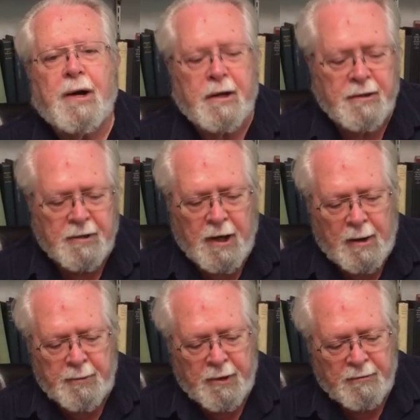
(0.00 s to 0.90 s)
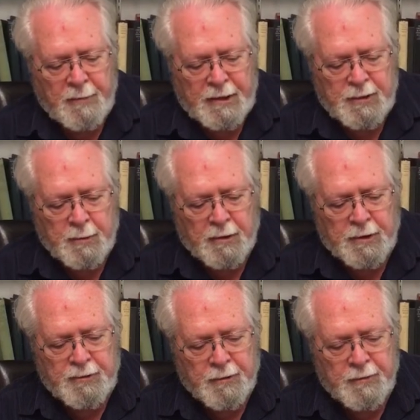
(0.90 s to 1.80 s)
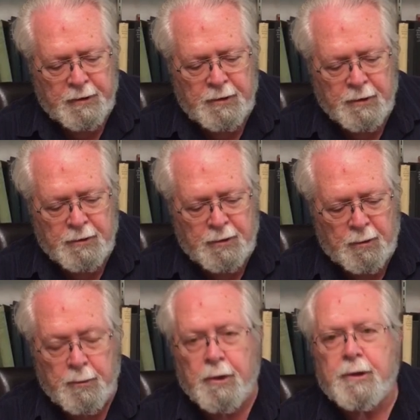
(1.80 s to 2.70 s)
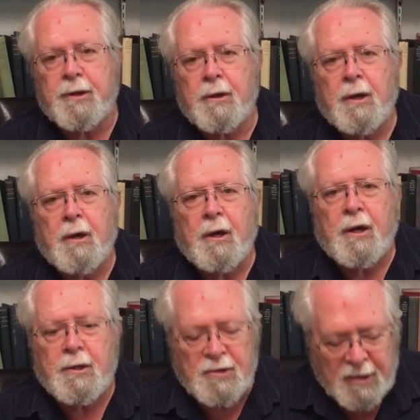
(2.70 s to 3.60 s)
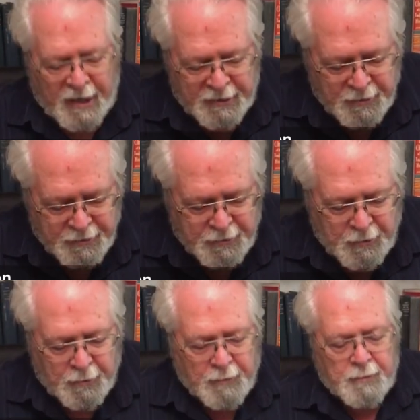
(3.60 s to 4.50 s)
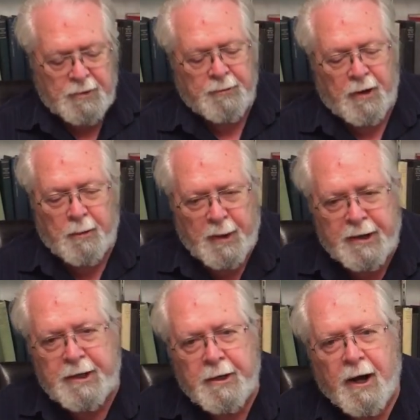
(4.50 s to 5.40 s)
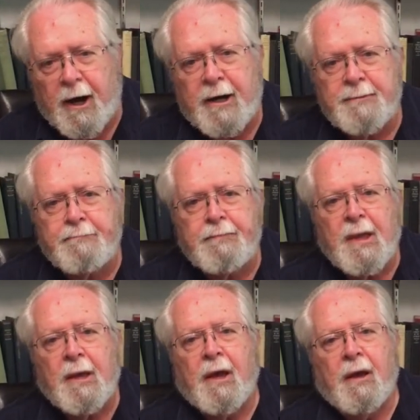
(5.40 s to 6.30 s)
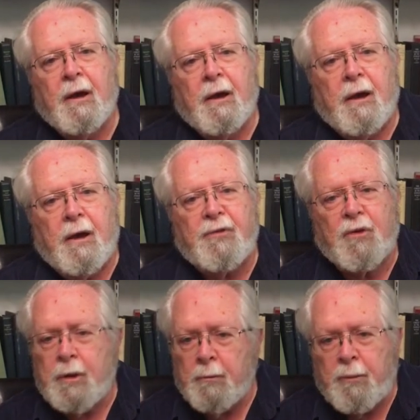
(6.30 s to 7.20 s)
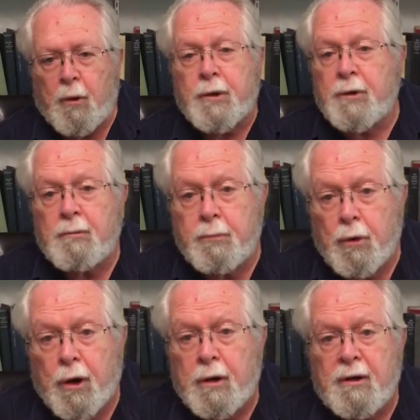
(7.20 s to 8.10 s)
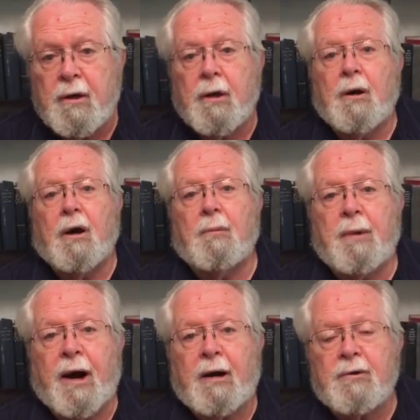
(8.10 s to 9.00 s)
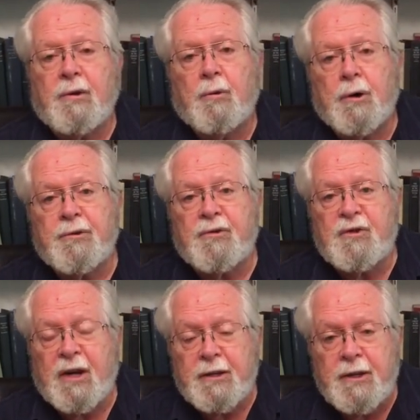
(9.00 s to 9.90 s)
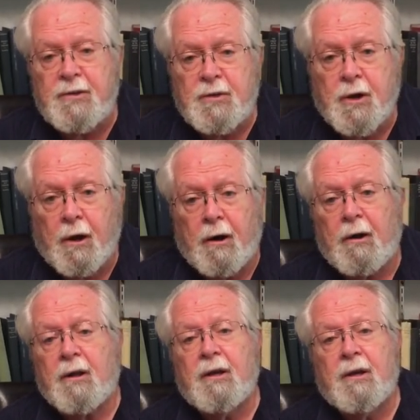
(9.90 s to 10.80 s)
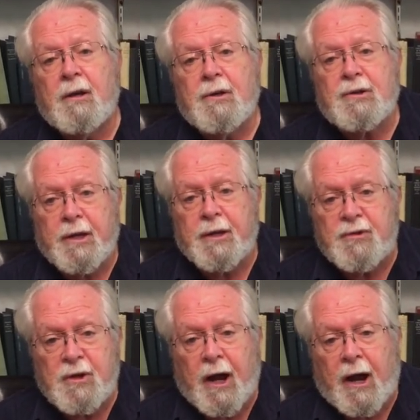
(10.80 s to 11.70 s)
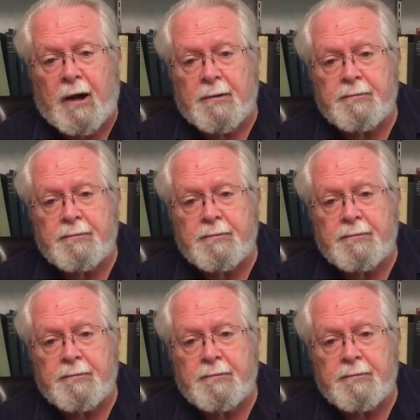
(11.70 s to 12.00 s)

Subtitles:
my copy of Massimo Introvigne's new book, Inside the Church of Almighty God. It's an important book about what the Chinese call Xie Jiao.